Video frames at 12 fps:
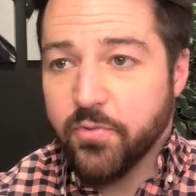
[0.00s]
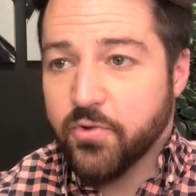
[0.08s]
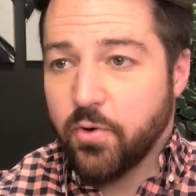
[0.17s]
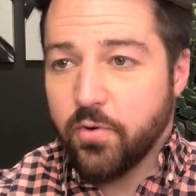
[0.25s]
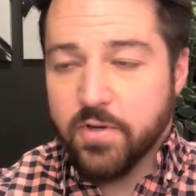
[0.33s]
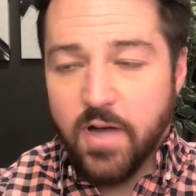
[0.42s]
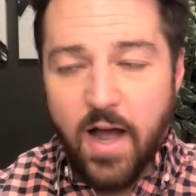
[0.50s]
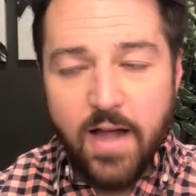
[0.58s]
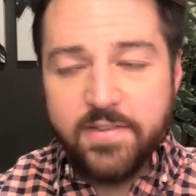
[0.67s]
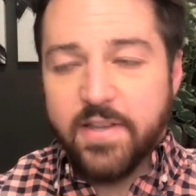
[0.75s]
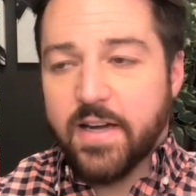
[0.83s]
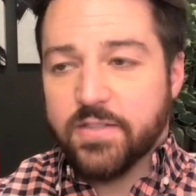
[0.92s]
So
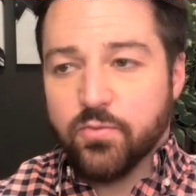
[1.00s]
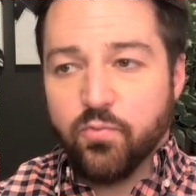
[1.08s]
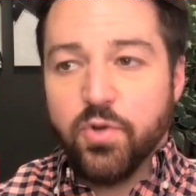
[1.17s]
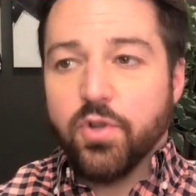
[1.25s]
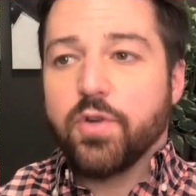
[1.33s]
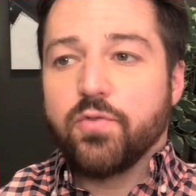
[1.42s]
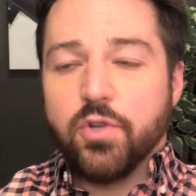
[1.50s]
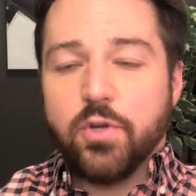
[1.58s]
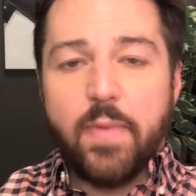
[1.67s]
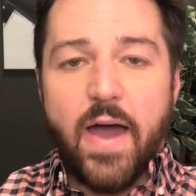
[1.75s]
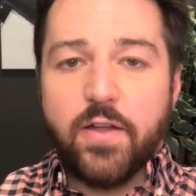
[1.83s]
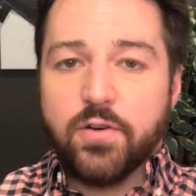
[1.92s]
context really, really
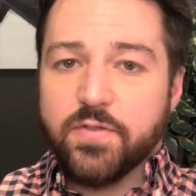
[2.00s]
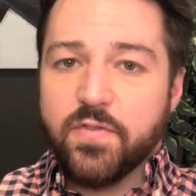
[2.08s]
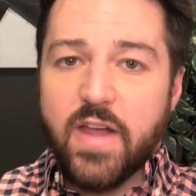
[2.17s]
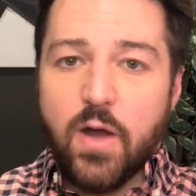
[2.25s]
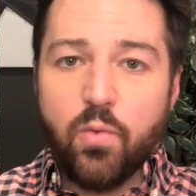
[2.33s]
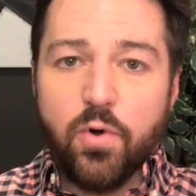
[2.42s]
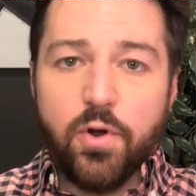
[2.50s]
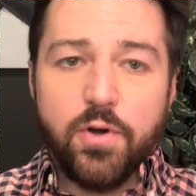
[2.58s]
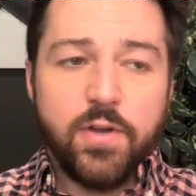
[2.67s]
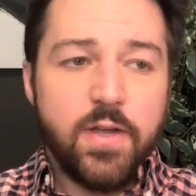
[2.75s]
matters for that word.